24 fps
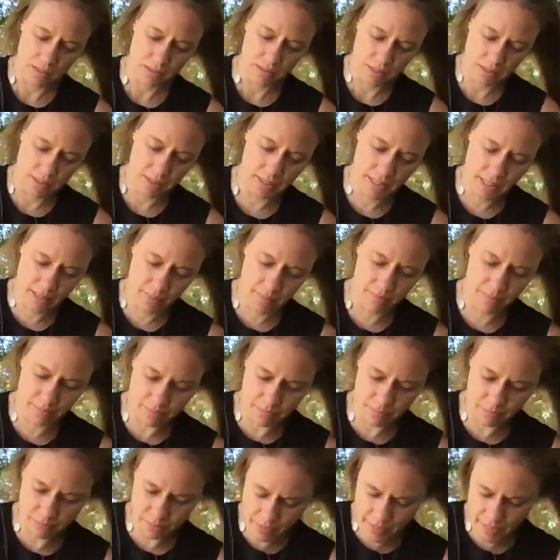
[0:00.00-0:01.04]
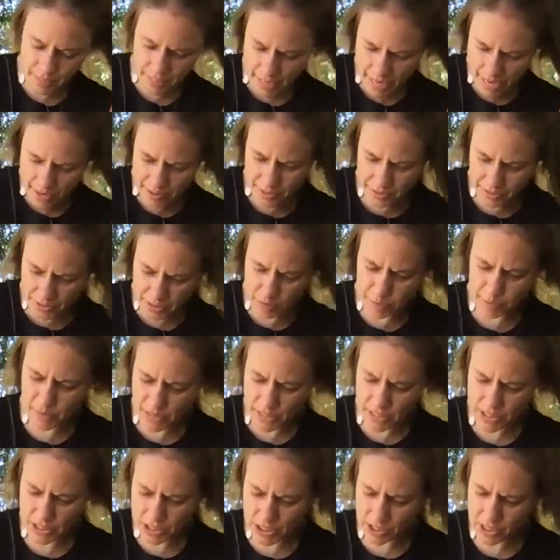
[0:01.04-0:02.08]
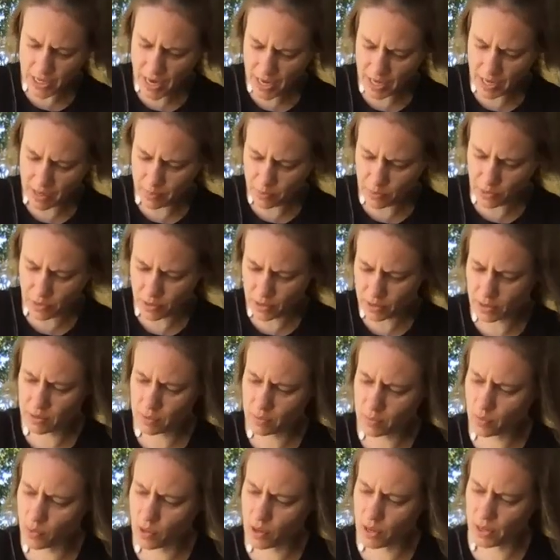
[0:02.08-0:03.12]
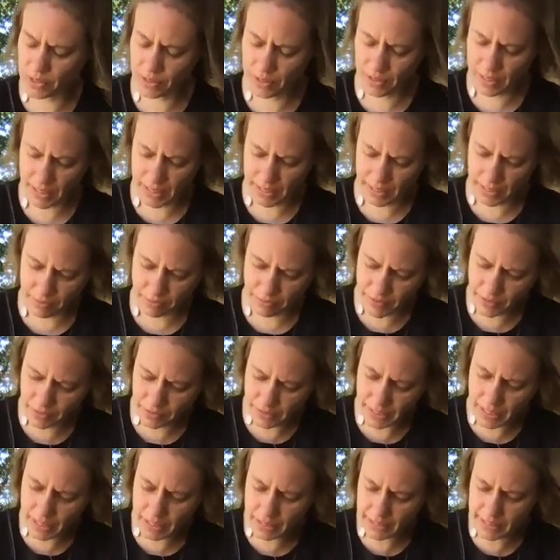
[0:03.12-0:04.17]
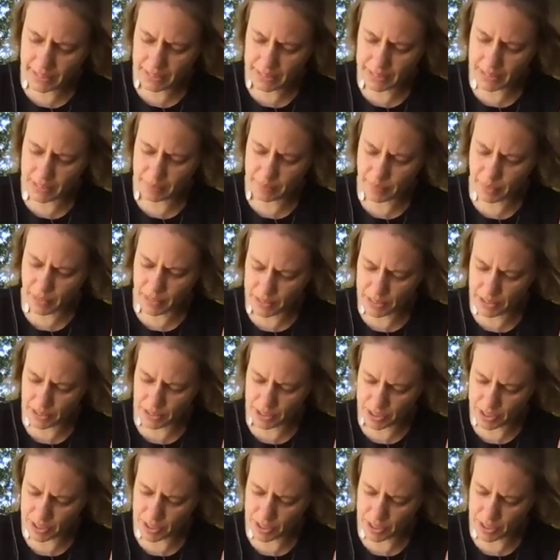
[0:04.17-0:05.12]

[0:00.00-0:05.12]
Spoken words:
Just keep wringing out your sponge, adding more water, getting a fairly clean sponge.